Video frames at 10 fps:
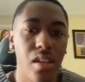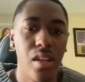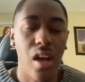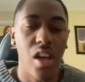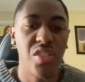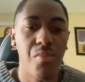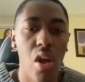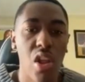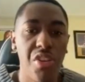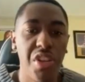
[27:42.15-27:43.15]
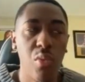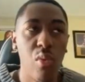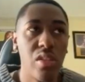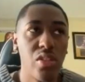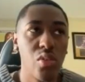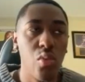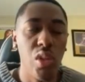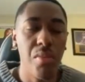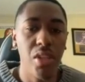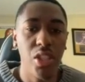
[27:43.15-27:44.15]
a smaller D1 school in
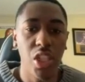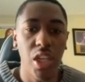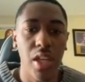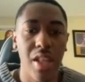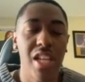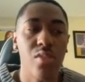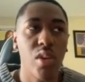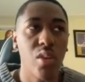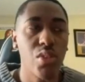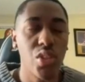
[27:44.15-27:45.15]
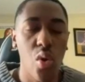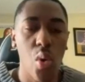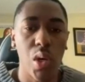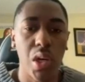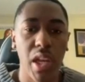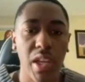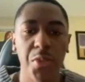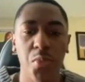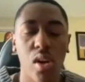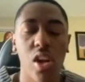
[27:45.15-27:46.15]
Michigan, and that's where he was scoring. Like he was more
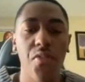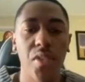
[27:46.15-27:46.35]
comfortable.